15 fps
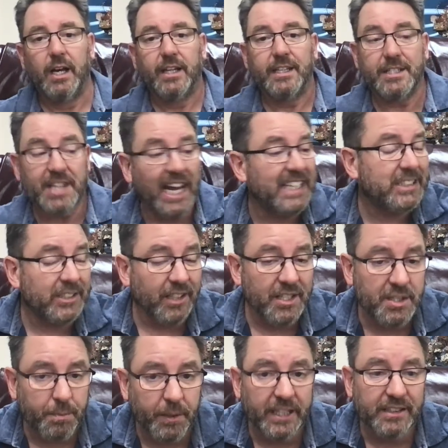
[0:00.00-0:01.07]
This actually
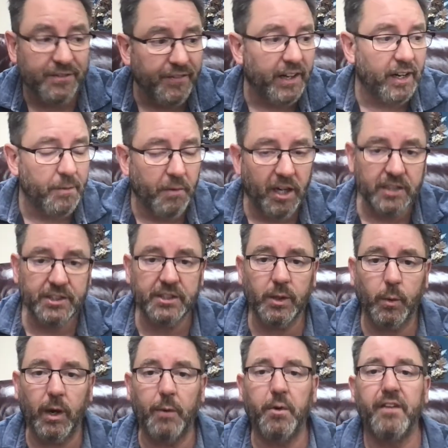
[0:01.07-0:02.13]
speaks very much to
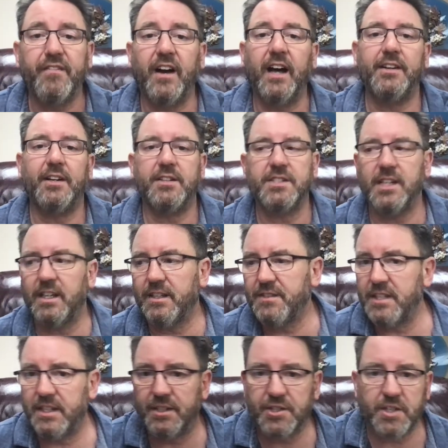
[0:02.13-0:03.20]
where we find ourselves
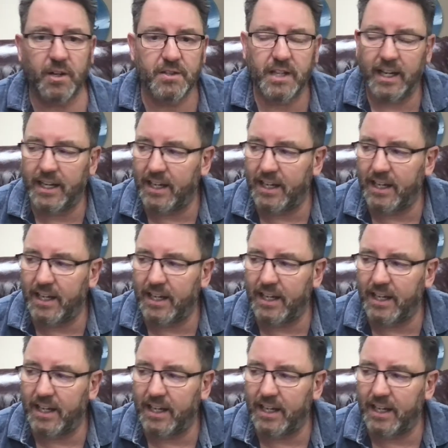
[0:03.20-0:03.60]
in a church,